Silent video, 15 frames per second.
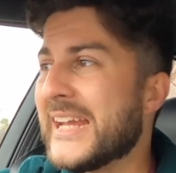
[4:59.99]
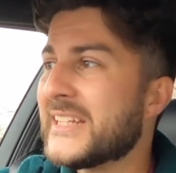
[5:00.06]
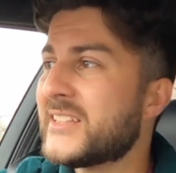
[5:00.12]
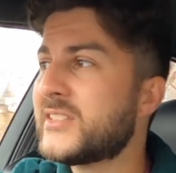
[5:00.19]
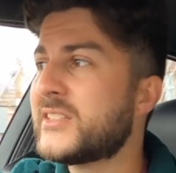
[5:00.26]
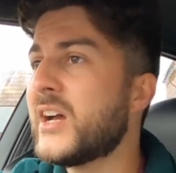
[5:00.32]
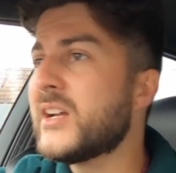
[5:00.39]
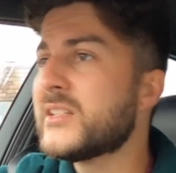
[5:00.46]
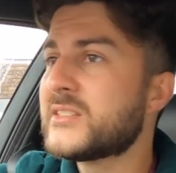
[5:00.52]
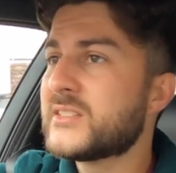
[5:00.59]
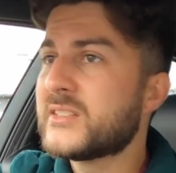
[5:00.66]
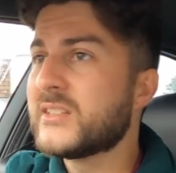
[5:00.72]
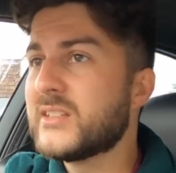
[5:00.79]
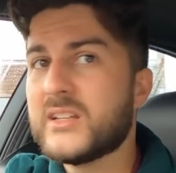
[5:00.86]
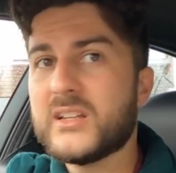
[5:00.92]
It
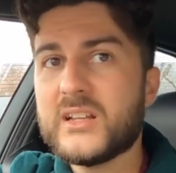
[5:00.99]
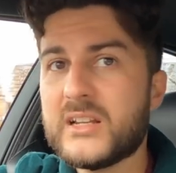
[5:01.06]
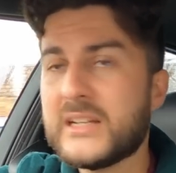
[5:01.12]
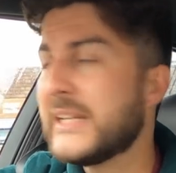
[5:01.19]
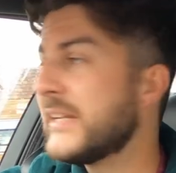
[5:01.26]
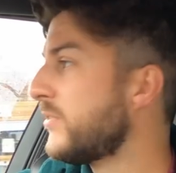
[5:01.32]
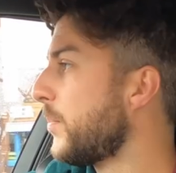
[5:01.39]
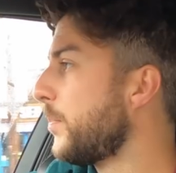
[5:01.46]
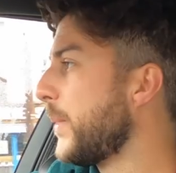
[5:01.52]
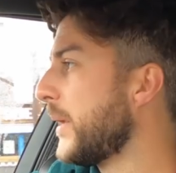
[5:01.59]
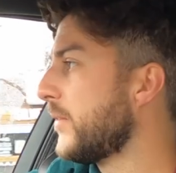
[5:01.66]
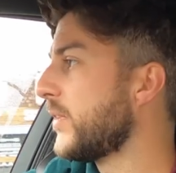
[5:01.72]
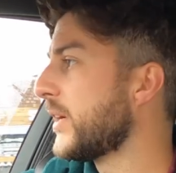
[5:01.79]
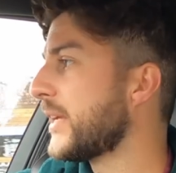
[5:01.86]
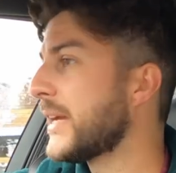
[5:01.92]
does leave a
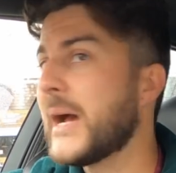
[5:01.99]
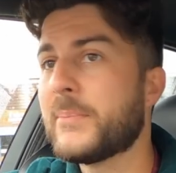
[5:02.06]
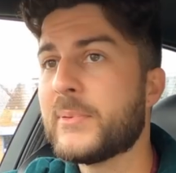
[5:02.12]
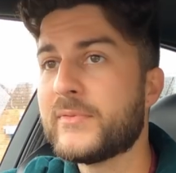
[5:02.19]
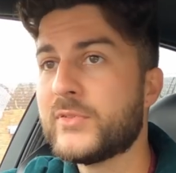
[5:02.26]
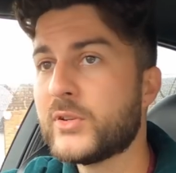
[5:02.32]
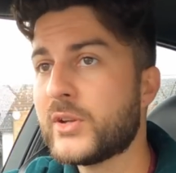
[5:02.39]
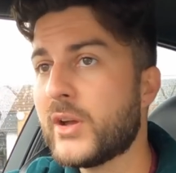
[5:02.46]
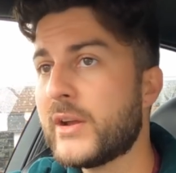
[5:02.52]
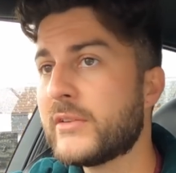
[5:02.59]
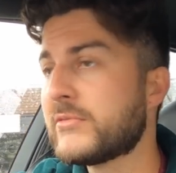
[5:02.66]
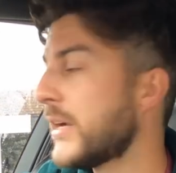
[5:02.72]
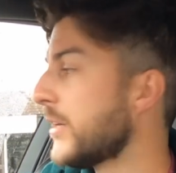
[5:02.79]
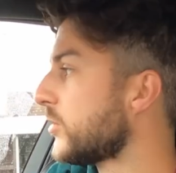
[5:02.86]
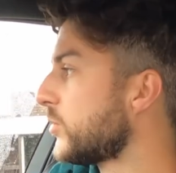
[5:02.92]
bit of a gap if you're
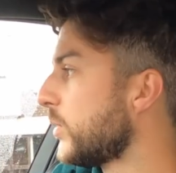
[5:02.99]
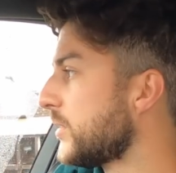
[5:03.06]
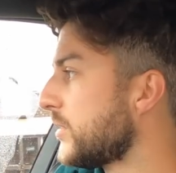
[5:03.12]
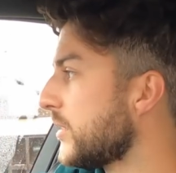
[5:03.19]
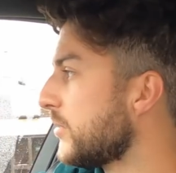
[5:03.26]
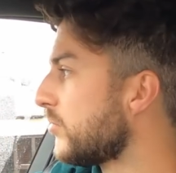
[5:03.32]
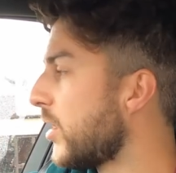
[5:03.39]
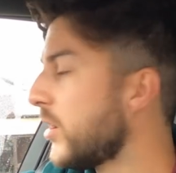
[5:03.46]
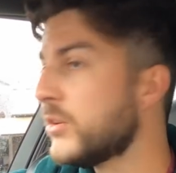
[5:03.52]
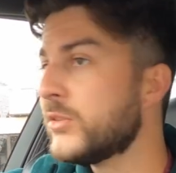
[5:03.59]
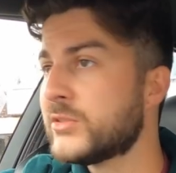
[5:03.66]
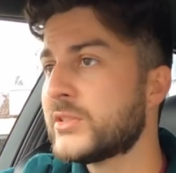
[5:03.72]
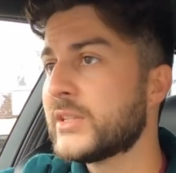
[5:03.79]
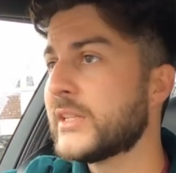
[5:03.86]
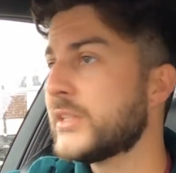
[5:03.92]
going around twisty
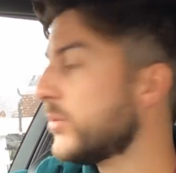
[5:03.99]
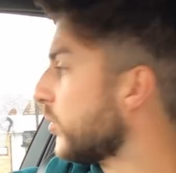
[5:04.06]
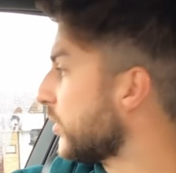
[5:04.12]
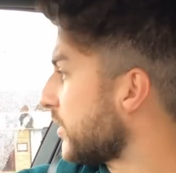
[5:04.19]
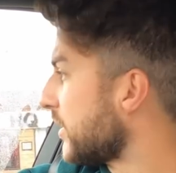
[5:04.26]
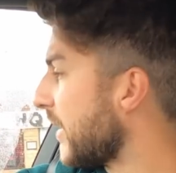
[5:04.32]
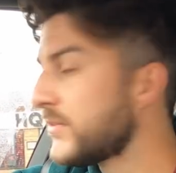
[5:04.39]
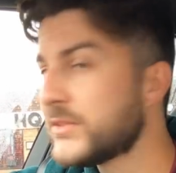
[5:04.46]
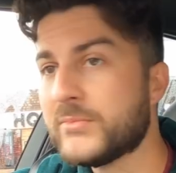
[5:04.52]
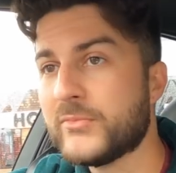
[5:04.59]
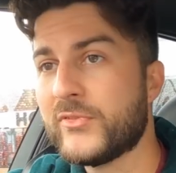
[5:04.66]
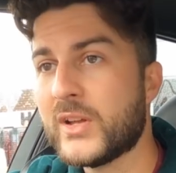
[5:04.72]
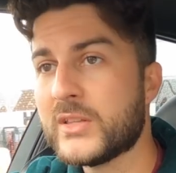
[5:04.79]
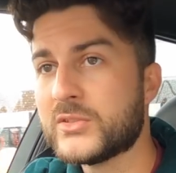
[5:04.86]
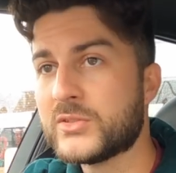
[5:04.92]
roads and you want to have
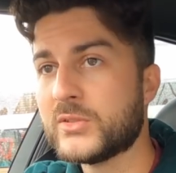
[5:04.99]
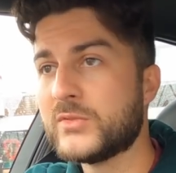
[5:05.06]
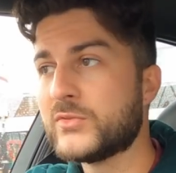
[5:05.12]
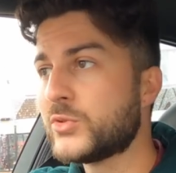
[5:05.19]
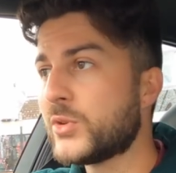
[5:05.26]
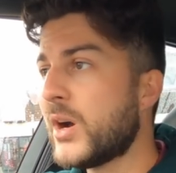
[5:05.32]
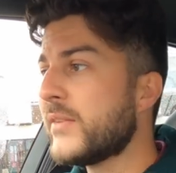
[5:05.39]
some fun sort of